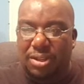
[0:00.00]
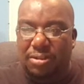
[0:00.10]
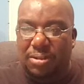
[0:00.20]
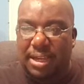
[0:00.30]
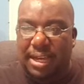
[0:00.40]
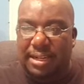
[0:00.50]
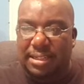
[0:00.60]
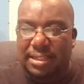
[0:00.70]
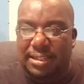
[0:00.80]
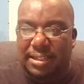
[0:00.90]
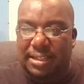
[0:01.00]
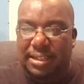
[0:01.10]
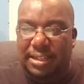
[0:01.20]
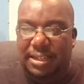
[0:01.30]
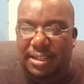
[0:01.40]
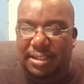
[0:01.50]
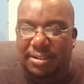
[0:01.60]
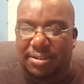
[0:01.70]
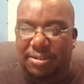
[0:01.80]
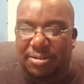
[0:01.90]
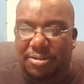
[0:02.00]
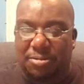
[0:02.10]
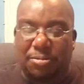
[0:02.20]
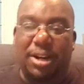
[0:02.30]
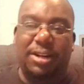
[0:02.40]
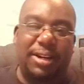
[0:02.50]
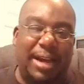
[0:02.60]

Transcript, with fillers: that wonder